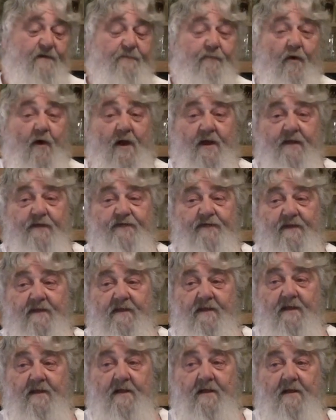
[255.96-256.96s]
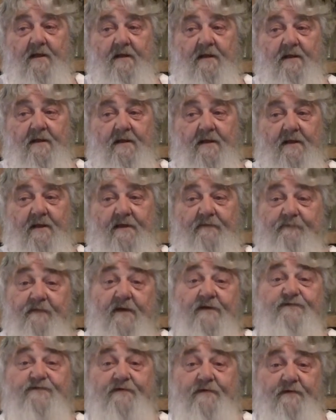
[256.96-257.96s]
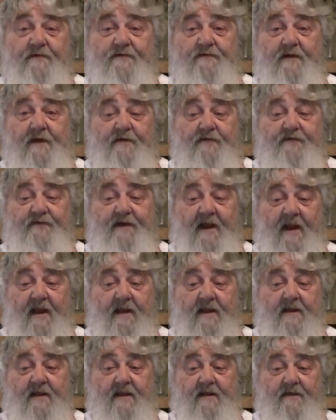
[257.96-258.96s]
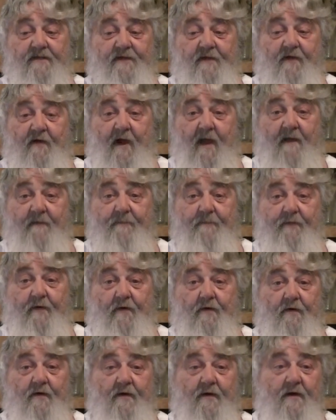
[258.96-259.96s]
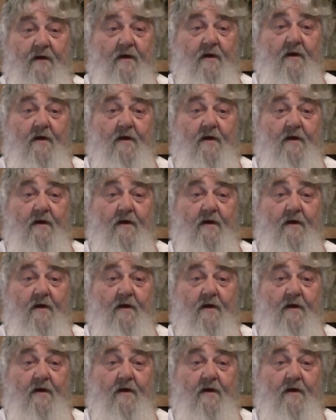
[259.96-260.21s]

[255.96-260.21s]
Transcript: a pricey adventure to undertake as a craft brewer